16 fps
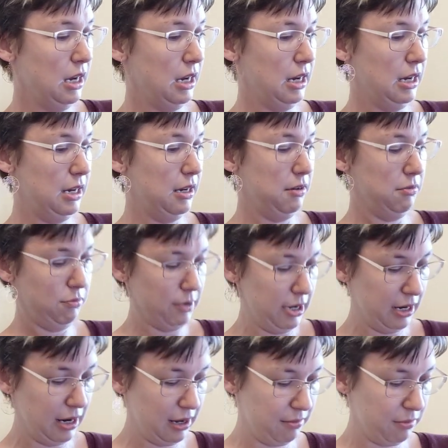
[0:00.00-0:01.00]

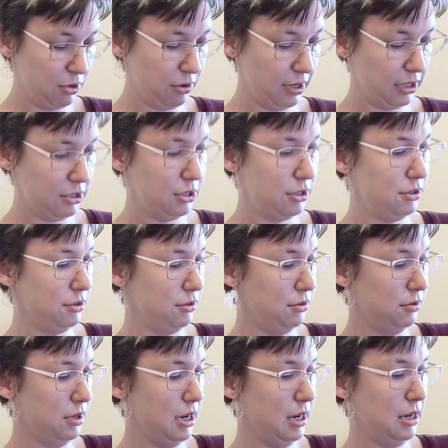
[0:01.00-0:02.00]
What I'm going
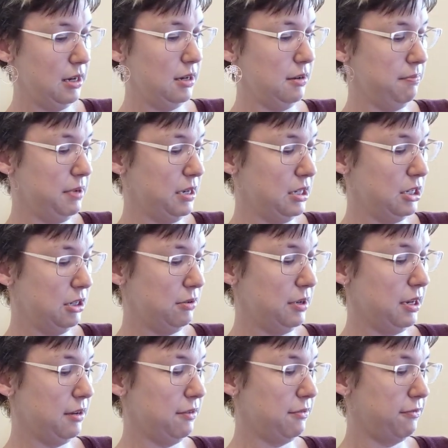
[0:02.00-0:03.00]
to be
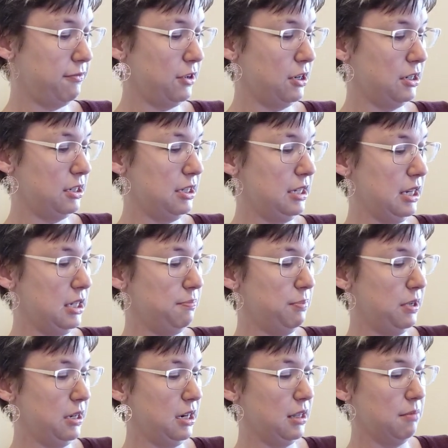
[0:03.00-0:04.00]
doing first is
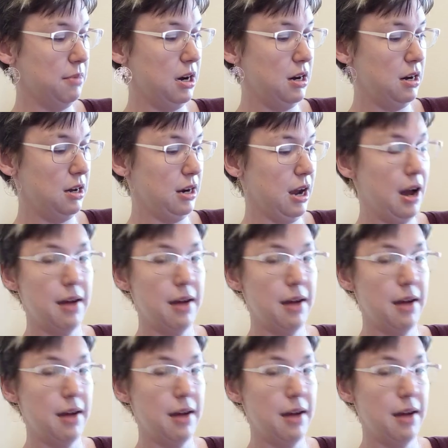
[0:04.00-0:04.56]
putting them on.